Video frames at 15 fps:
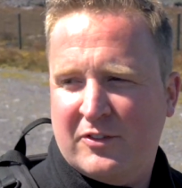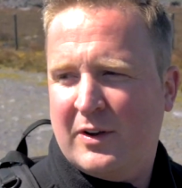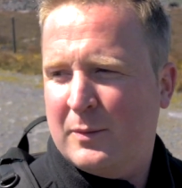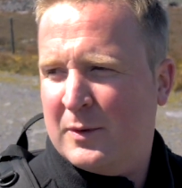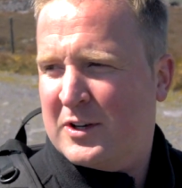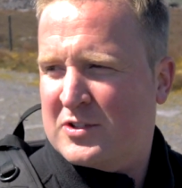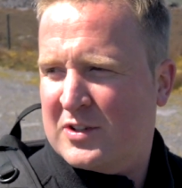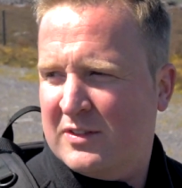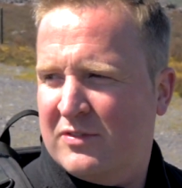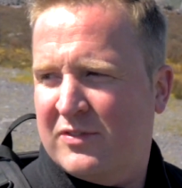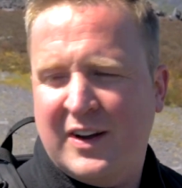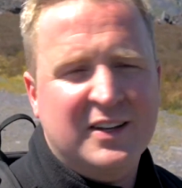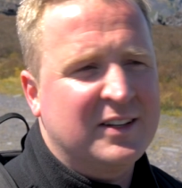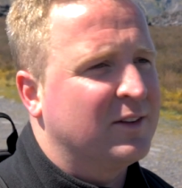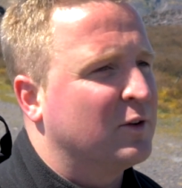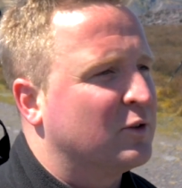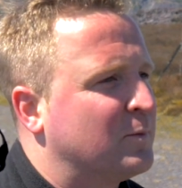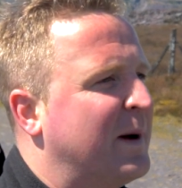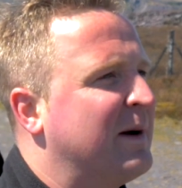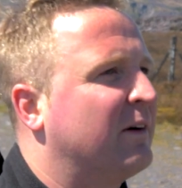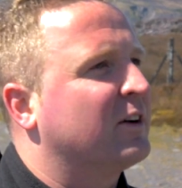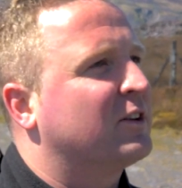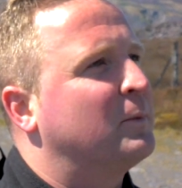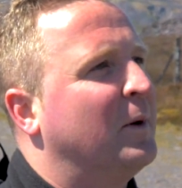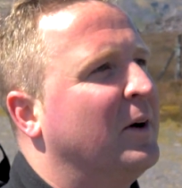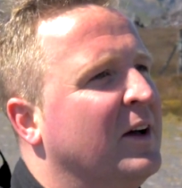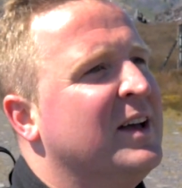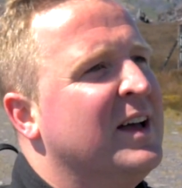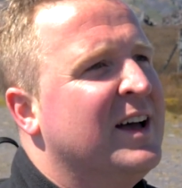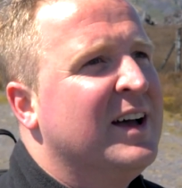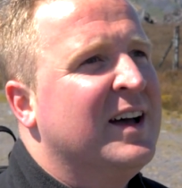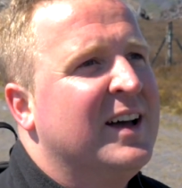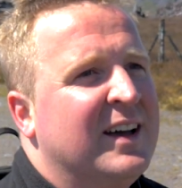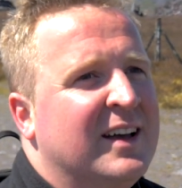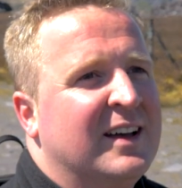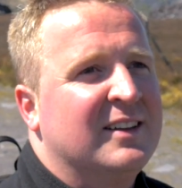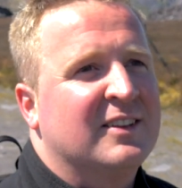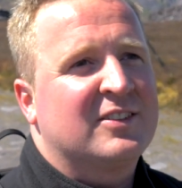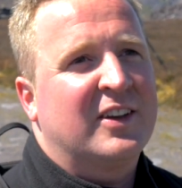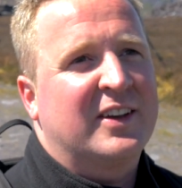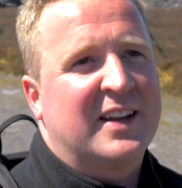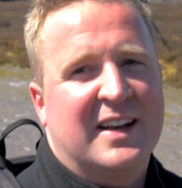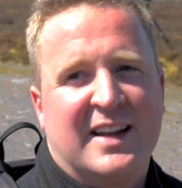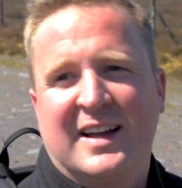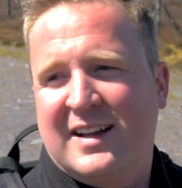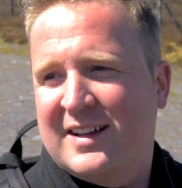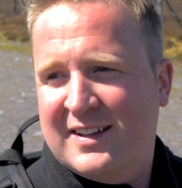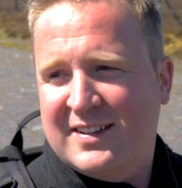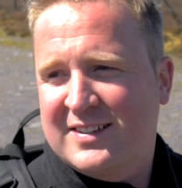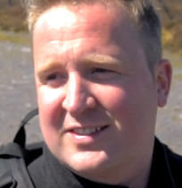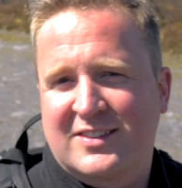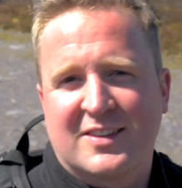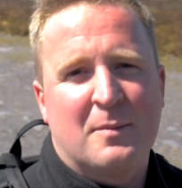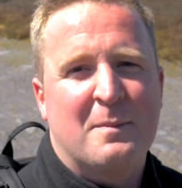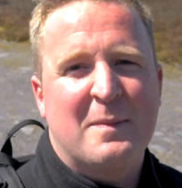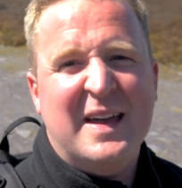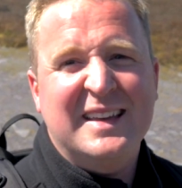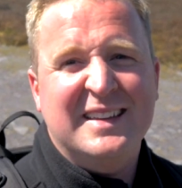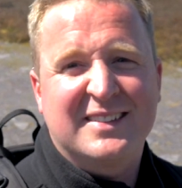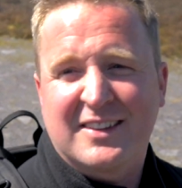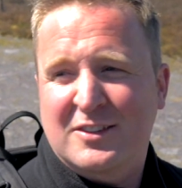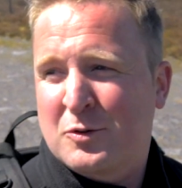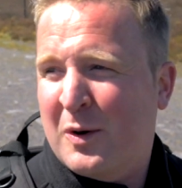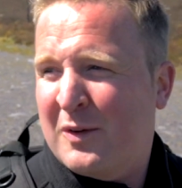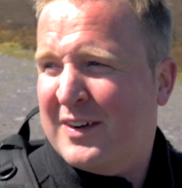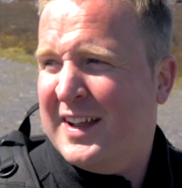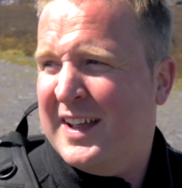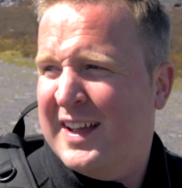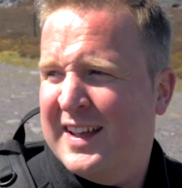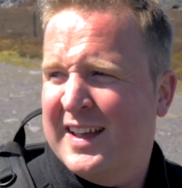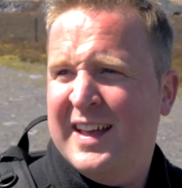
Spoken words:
So I want to try and find those barracks, but it looks like it's just a maze, this quarry.